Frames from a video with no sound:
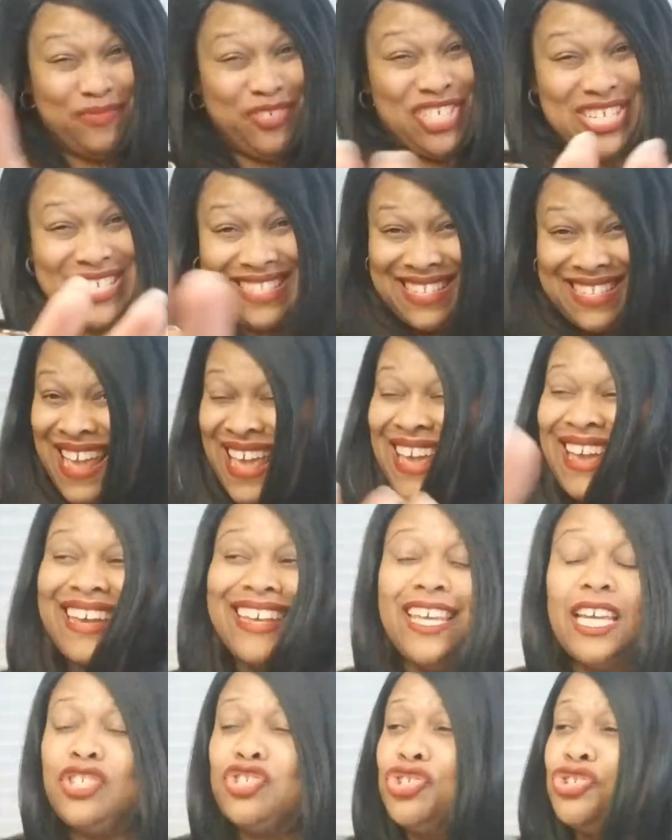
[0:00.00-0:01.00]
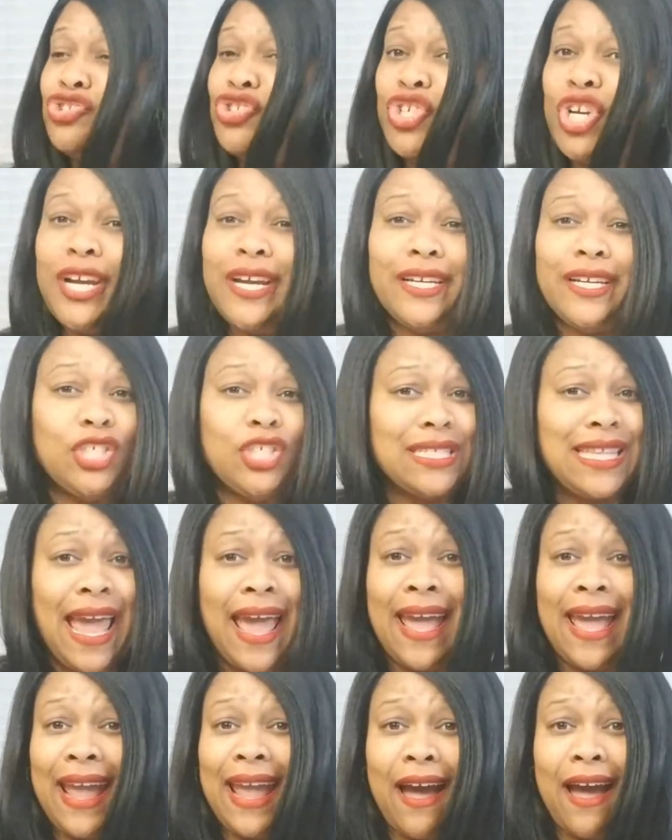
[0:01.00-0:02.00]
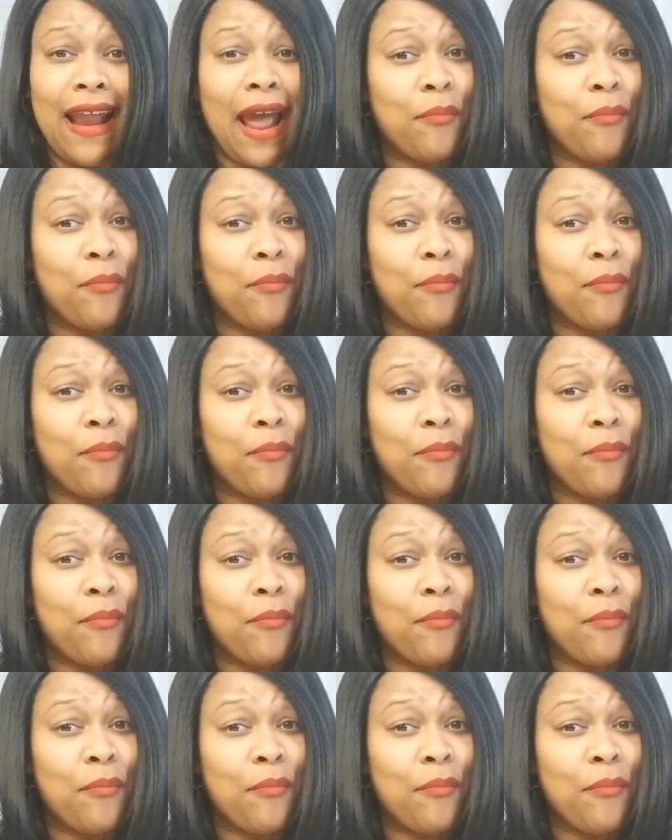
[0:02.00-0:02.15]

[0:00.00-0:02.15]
Just get your drink, just hang out.